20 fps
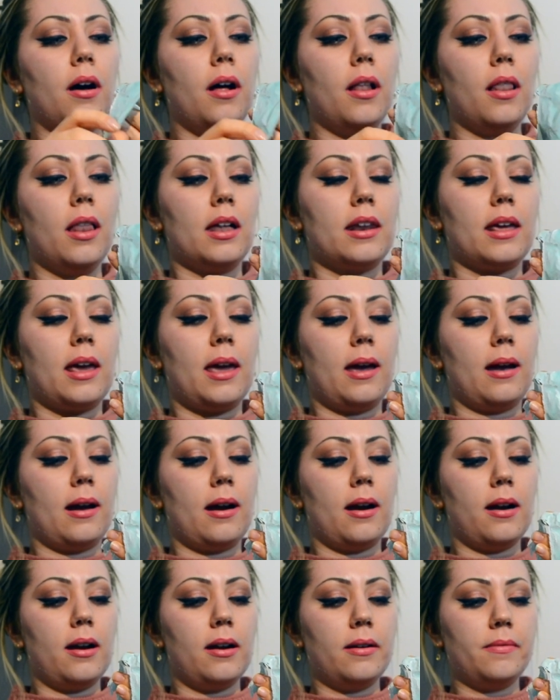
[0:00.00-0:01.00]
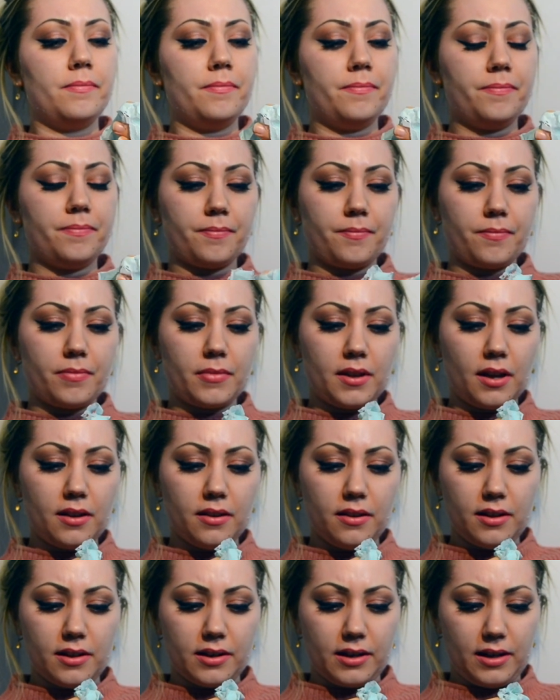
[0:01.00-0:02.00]
A lot of hair, a
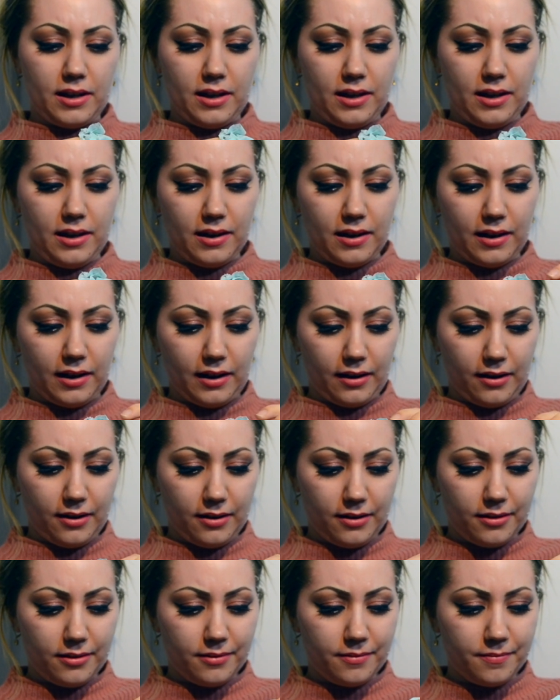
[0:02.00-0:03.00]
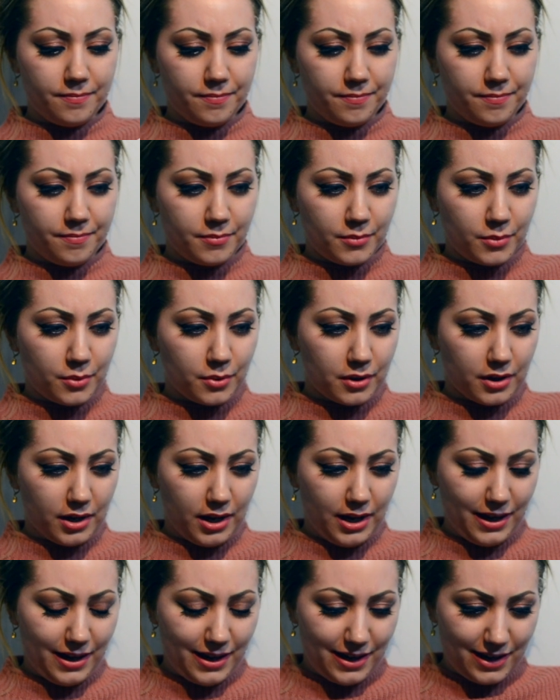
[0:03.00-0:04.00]
lot of hair, more
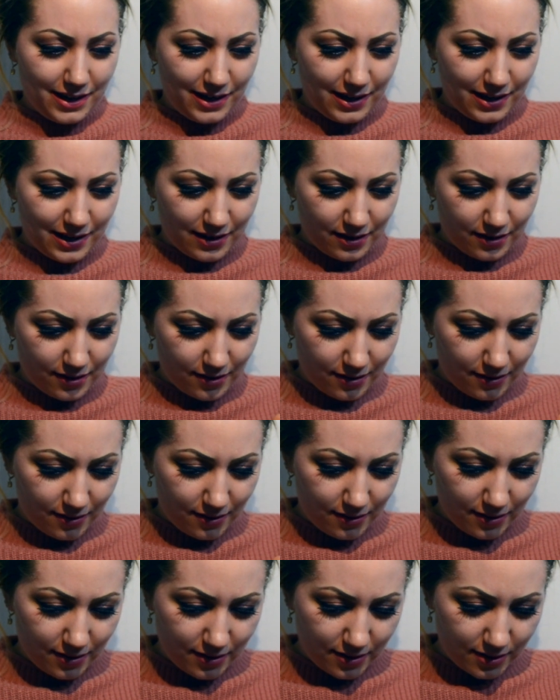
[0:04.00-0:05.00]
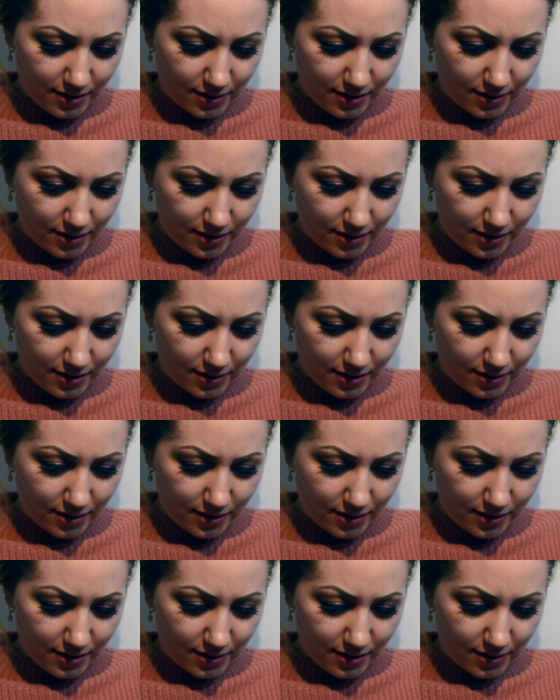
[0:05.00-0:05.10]
hair.